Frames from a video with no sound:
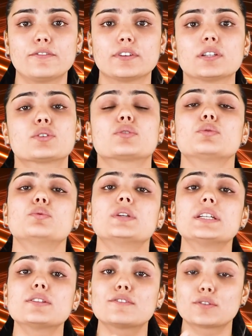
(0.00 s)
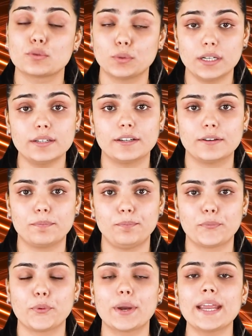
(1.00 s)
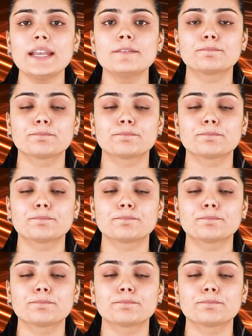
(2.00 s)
for the students to learn, right?